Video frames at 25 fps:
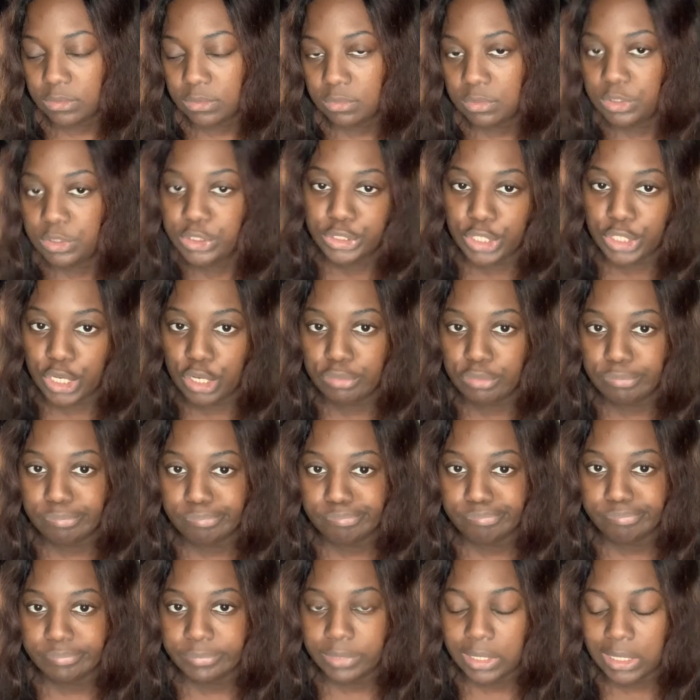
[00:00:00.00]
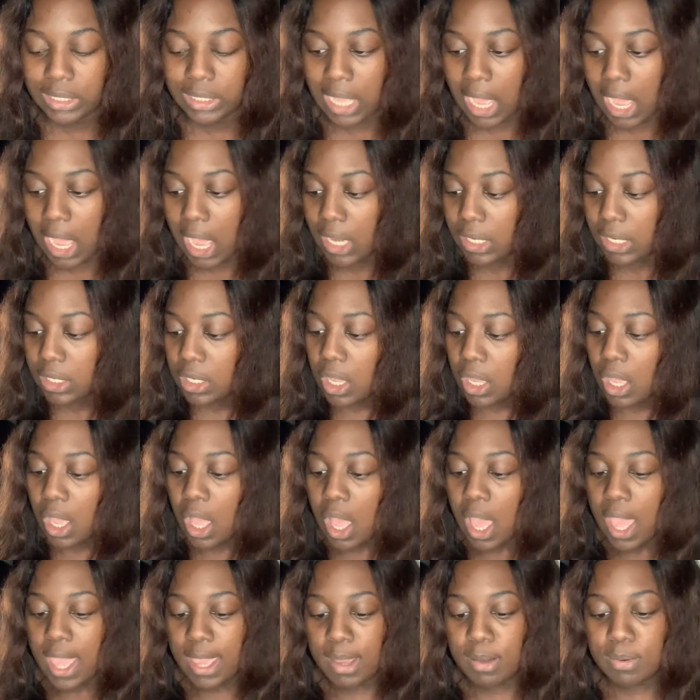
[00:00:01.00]
you know, got
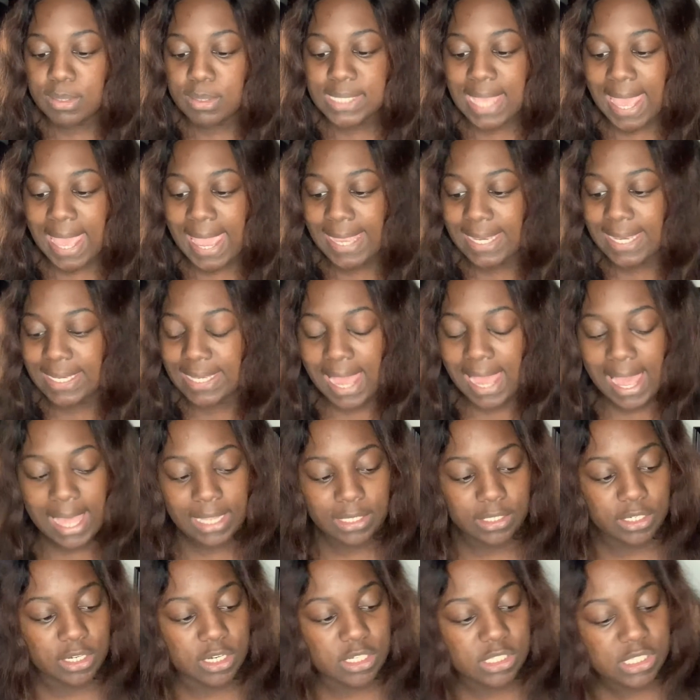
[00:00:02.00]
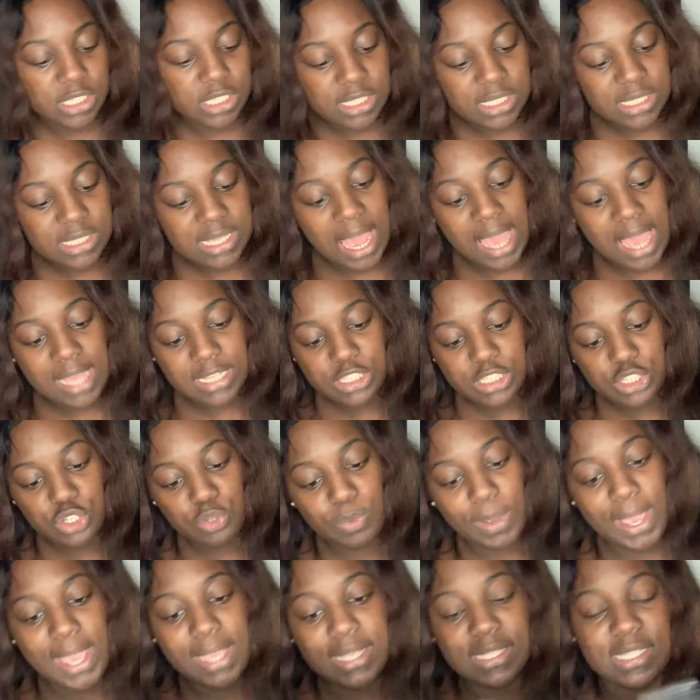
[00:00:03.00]
it was $8. It's size
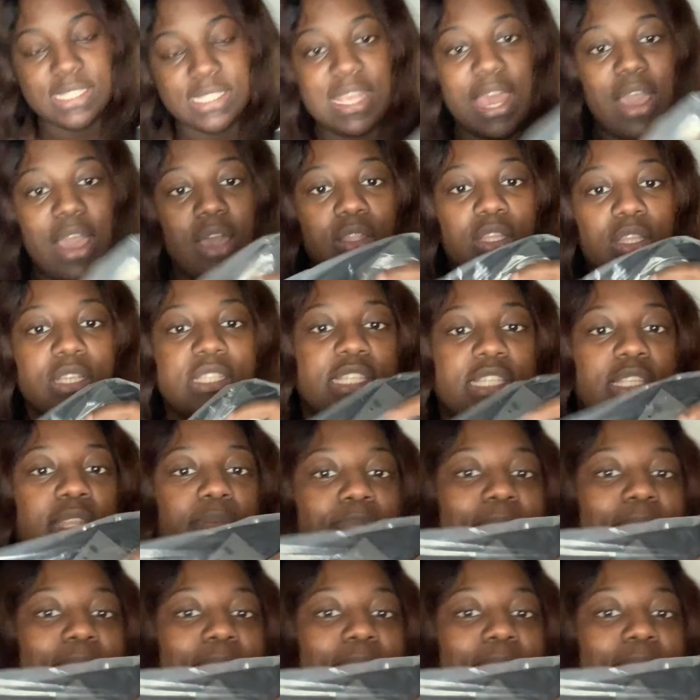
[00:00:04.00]
2X. Is how it looks in the